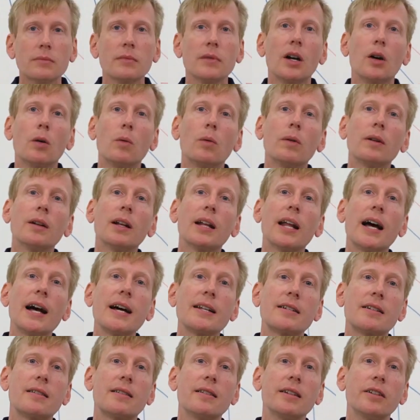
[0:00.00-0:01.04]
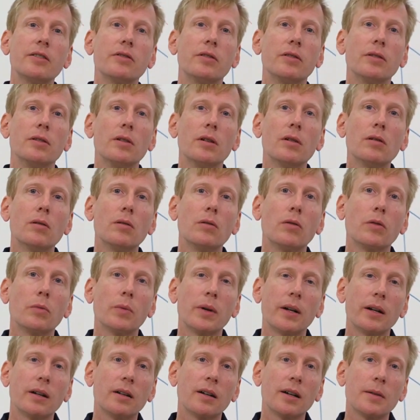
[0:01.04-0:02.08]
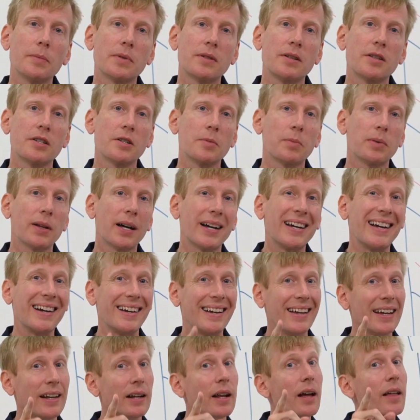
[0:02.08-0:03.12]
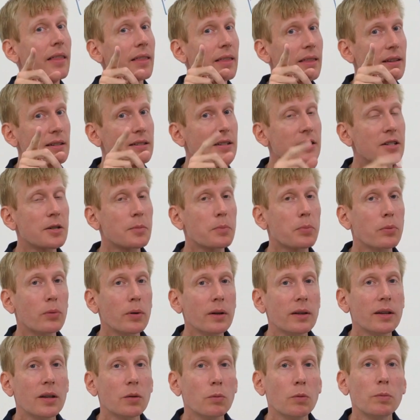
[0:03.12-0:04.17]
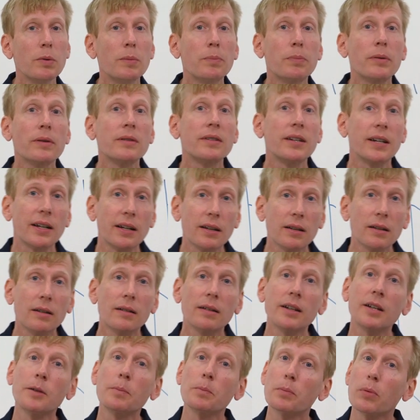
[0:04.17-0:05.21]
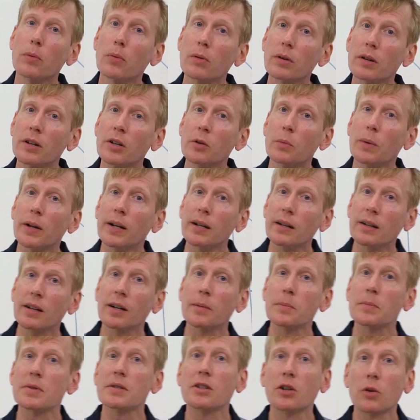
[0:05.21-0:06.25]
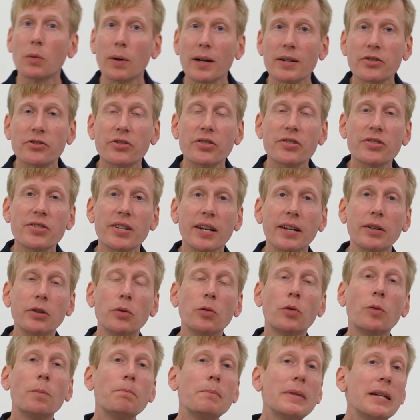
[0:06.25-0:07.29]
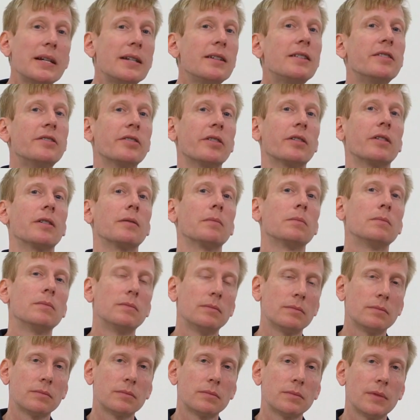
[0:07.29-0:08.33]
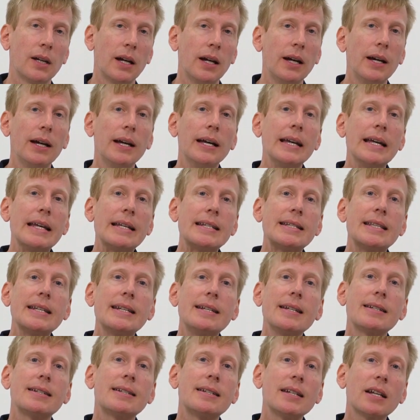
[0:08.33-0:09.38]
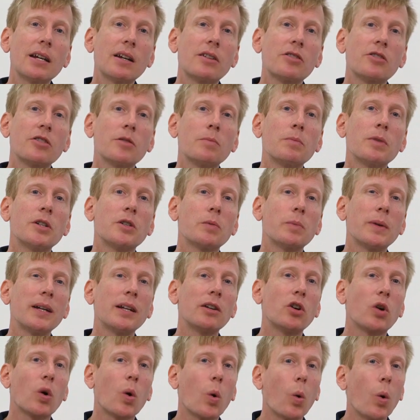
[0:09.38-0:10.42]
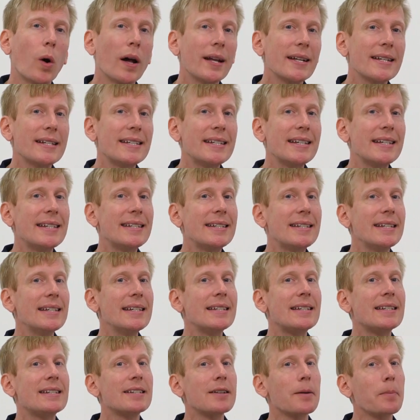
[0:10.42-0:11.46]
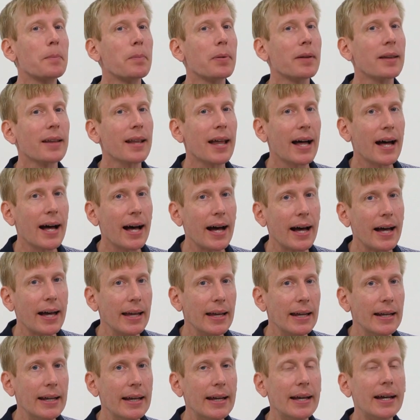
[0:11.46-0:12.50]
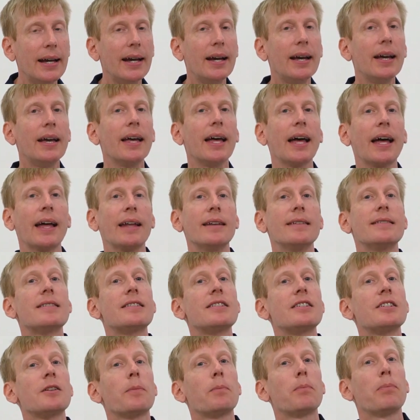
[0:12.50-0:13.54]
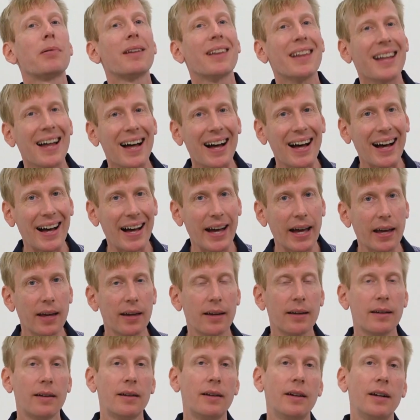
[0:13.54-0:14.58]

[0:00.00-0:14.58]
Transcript: Now, one last thing to note when it comes to supply. Again, this is a point that will be particularly important when it comes to questions on your midterm, is the distinction between quantity supplied and supply.